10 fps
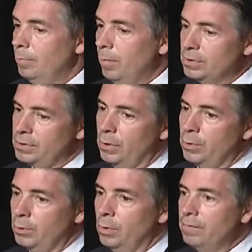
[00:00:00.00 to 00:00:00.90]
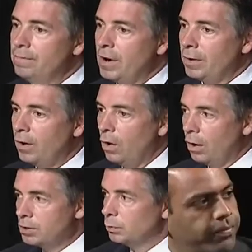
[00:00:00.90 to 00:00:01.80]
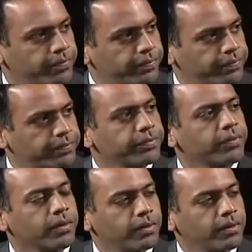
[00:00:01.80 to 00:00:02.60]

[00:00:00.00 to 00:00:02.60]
must go through a fairly arduous process.